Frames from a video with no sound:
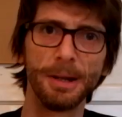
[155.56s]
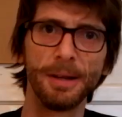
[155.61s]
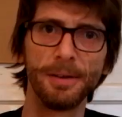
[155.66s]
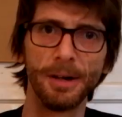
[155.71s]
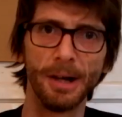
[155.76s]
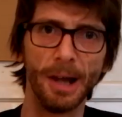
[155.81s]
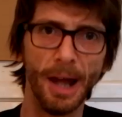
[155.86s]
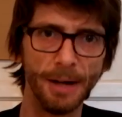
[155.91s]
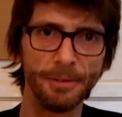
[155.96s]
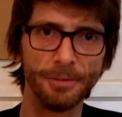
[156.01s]
the
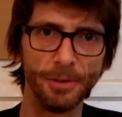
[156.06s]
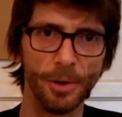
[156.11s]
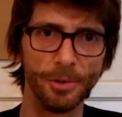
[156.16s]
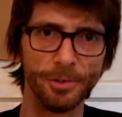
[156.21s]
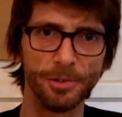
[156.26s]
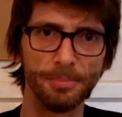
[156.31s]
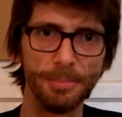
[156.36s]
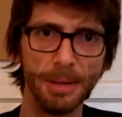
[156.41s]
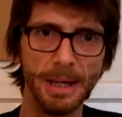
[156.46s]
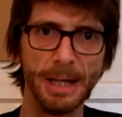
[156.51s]
light
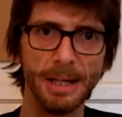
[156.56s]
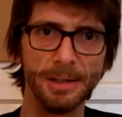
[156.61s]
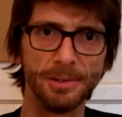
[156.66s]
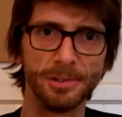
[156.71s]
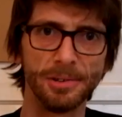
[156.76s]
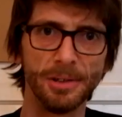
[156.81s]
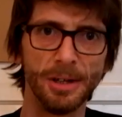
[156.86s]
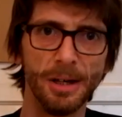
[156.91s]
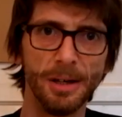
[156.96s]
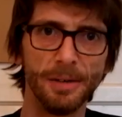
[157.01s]
roast
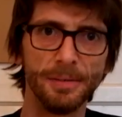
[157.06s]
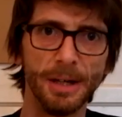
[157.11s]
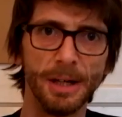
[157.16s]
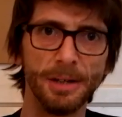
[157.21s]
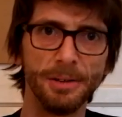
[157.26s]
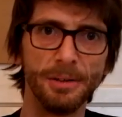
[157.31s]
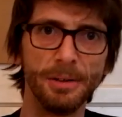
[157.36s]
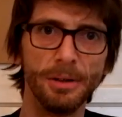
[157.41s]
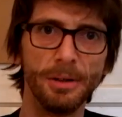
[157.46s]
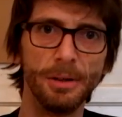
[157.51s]
means that
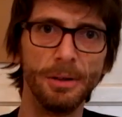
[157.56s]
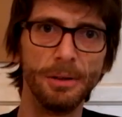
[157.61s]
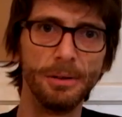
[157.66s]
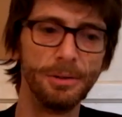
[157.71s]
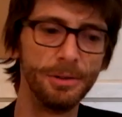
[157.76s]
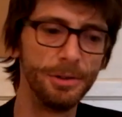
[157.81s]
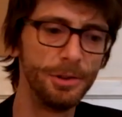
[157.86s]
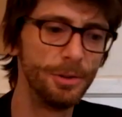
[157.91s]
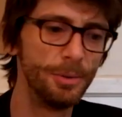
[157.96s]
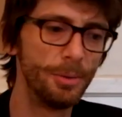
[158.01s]

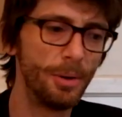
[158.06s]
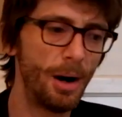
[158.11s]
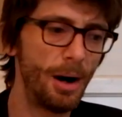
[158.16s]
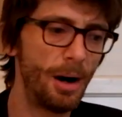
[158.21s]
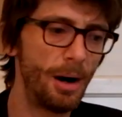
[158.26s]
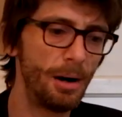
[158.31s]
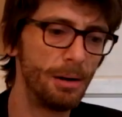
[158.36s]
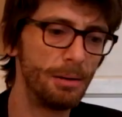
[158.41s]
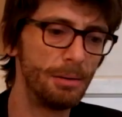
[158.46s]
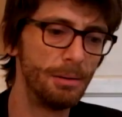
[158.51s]
you
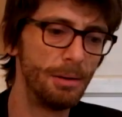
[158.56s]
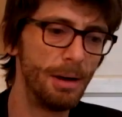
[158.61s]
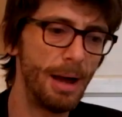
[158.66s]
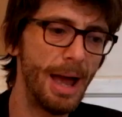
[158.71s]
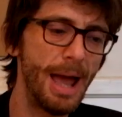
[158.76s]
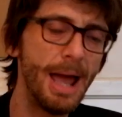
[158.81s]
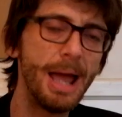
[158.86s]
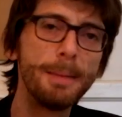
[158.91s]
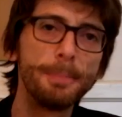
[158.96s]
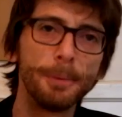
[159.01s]
are
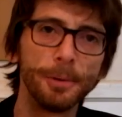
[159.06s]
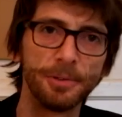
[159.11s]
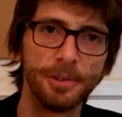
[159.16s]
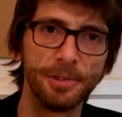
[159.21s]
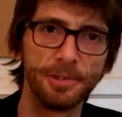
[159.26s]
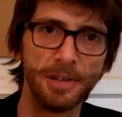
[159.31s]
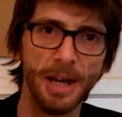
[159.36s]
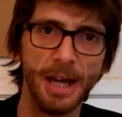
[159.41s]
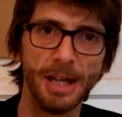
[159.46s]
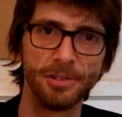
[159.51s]
able to
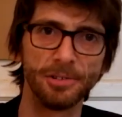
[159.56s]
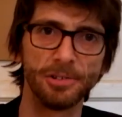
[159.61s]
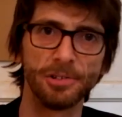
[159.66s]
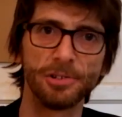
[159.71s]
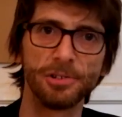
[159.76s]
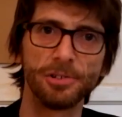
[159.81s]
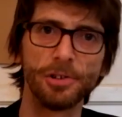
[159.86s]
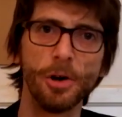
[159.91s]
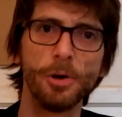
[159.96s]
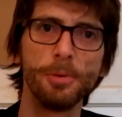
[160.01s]
taste
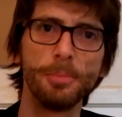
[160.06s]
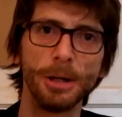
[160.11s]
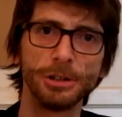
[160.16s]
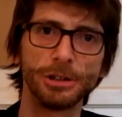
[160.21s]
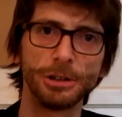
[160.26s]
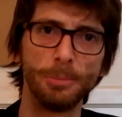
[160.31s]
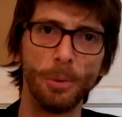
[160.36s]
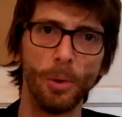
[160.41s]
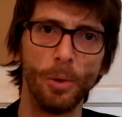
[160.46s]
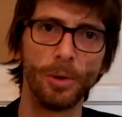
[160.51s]
so
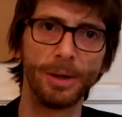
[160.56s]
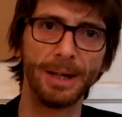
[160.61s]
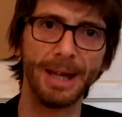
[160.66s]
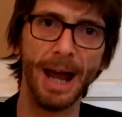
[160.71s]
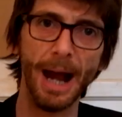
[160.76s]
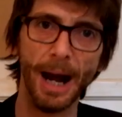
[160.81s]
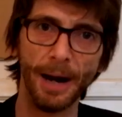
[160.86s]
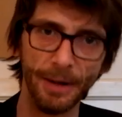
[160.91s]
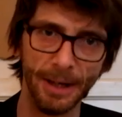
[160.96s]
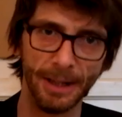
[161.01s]
much more
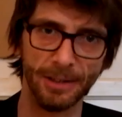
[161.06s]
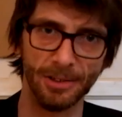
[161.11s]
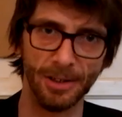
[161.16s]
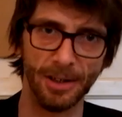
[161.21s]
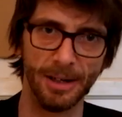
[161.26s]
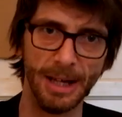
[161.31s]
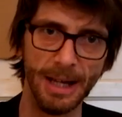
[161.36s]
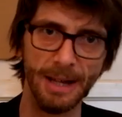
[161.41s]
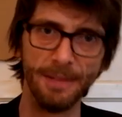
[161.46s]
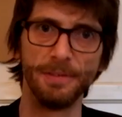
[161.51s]

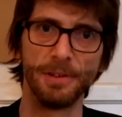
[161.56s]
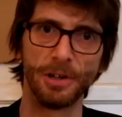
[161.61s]
character in the